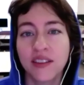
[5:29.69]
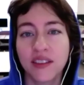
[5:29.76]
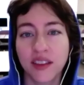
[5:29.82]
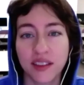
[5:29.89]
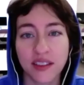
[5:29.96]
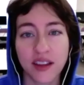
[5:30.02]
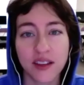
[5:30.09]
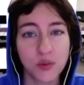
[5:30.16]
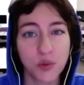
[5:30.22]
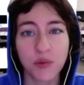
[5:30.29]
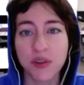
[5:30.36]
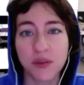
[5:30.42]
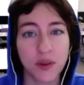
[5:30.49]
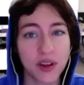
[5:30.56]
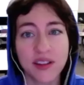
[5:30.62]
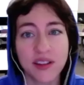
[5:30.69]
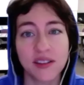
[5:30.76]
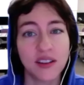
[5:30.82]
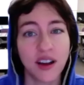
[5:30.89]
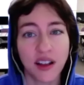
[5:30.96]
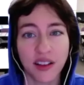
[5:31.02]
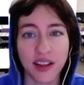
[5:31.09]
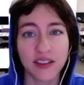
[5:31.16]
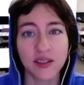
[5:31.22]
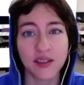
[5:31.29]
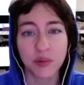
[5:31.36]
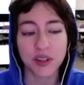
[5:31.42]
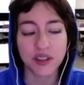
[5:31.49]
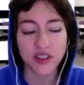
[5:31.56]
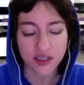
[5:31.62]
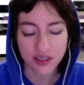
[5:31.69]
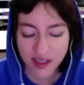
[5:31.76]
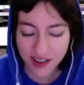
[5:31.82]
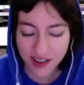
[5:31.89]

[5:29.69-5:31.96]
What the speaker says: like that's one reason why he does not like this bitch.